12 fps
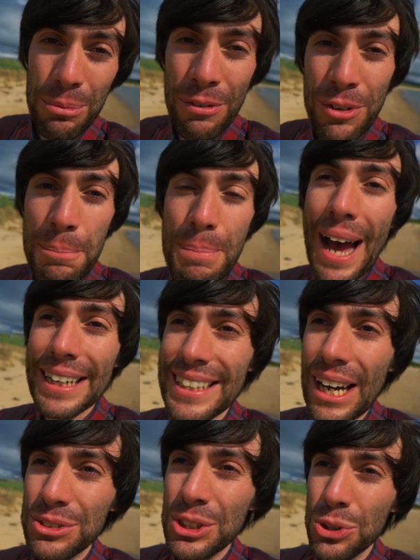we've come back
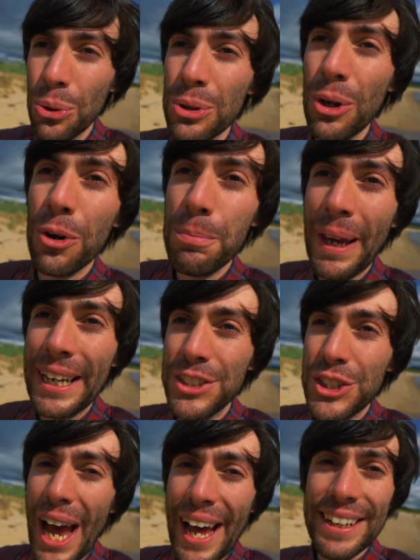down to Dornoch
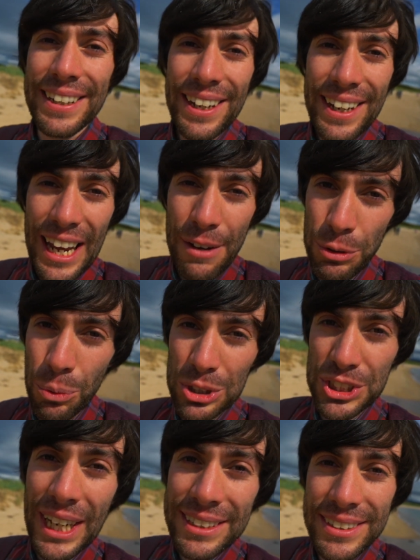Beach, and if you
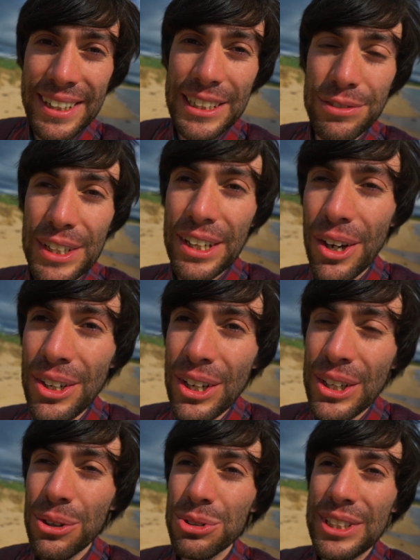watched yesterday's video,
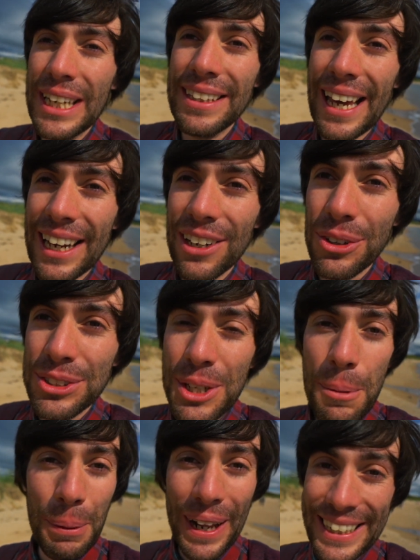you'll see that it looks
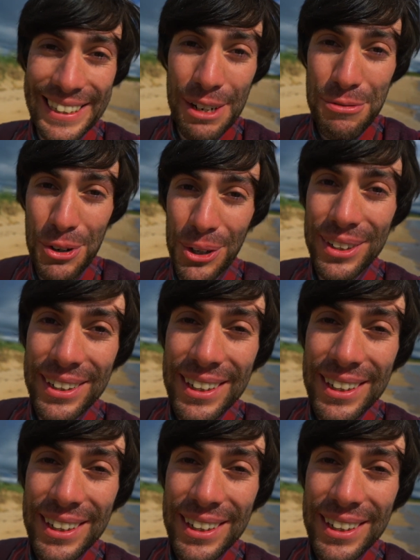completely different.